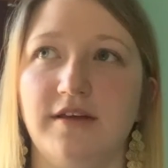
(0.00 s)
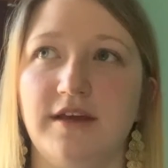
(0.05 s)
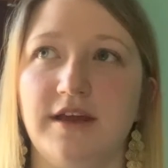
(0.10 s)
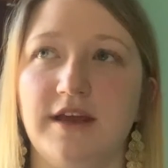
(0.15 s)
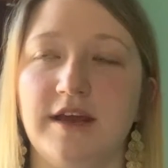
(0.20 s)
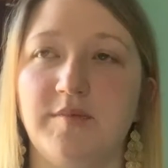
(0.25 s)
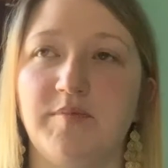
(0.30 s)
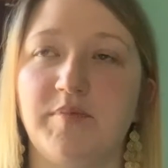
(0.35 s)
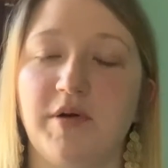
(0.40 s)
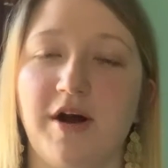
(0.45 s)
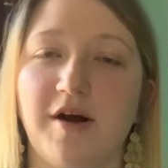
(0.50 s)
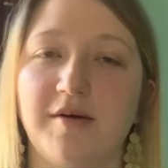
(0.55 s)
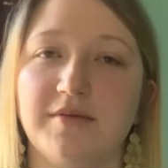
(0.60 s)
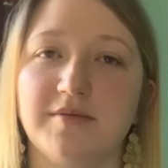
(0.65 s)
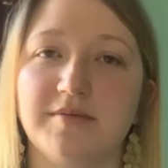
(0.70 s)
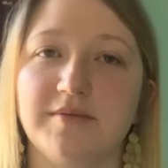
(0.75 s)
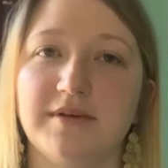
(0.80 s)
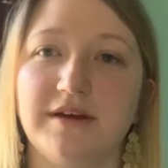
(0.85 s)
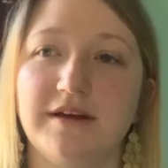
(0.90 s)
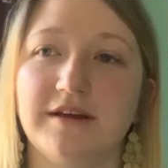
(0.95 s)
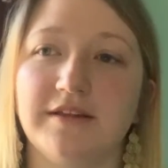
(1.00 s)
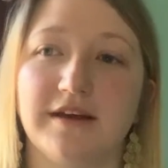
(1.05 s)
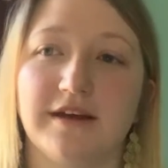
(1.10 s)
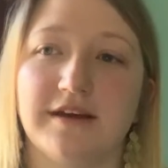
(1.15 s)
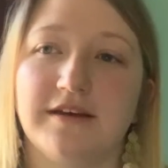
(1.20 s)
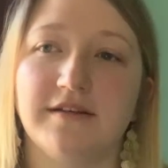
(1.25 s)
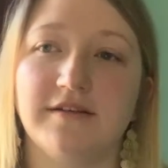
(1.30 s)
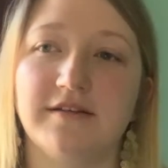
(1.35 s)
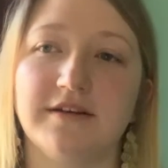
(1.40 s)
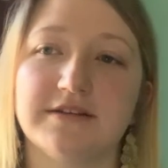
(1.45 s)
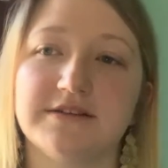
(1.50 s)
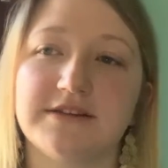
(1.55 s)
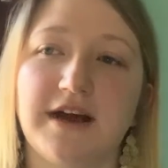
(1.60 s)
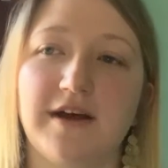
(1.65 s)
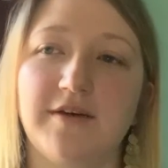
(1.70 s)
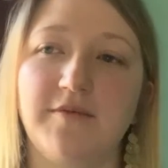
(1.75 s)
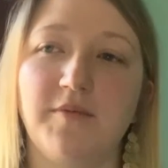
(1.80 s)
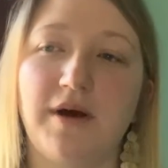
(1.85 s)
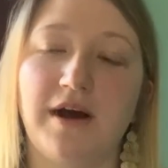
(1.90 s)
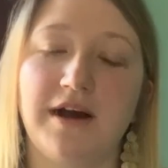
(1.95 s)
it probably, like, because
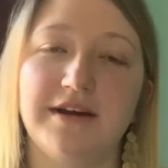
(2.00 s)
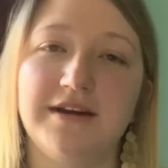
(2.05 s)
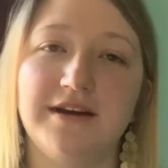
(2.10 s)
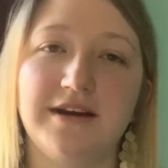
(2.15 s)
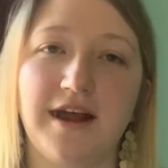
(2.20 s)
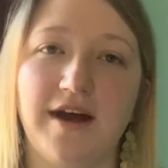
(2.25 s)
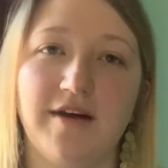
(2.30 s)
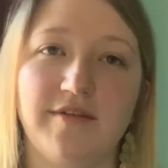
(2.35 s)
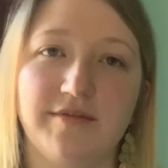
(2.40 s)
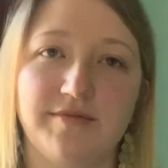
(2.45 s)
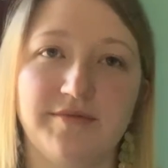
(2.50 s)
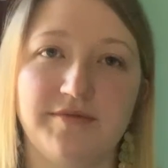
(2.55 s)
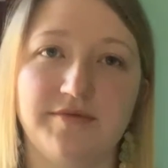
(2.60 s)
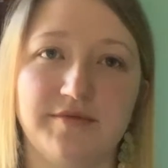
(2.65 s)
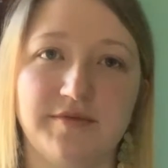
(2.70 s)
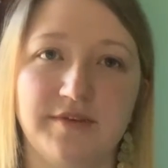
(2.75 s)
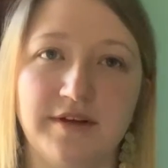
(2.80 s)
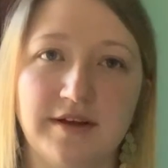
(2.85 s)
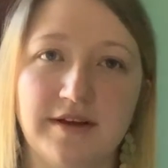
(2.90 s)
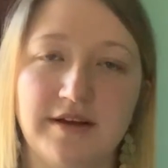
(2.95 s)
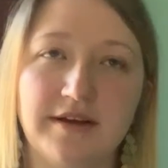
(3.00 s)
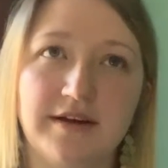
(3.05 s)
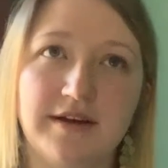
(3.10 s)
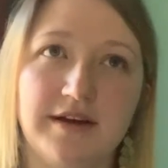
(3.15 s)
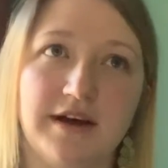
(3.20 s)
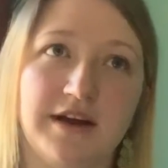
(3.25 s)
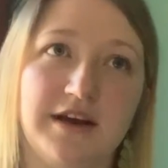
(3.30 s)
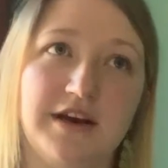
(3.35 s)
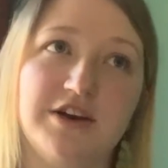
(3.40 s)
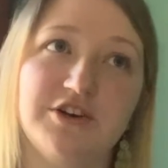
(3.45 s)
I didn't have an